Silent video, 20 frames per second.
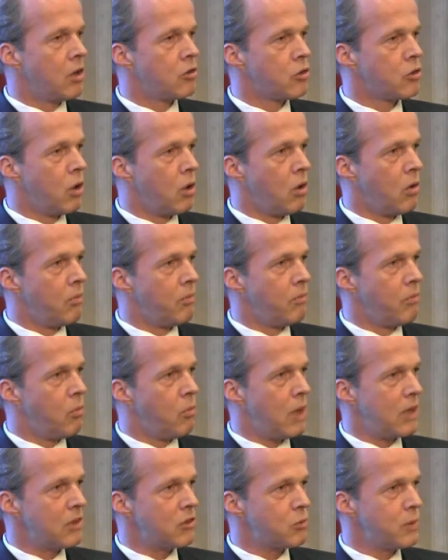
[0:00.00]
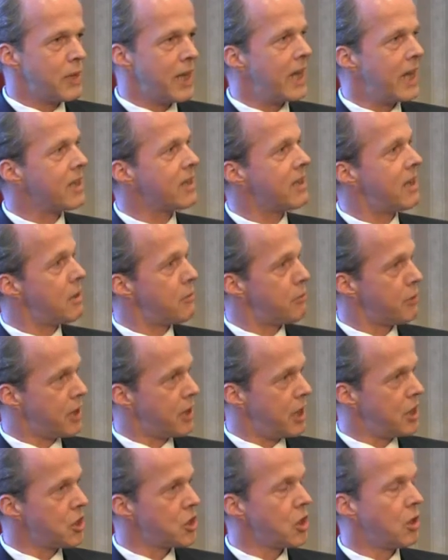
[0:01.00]
So once we get
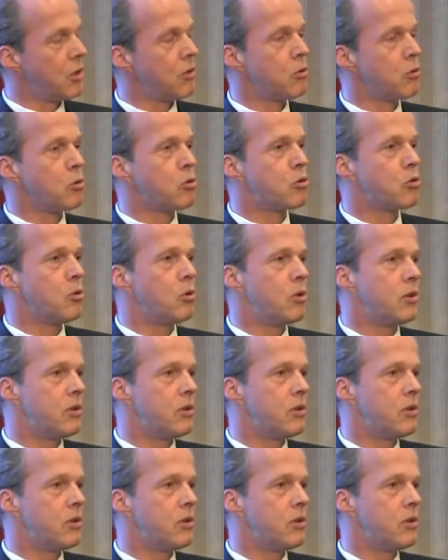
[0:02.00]
clarification on those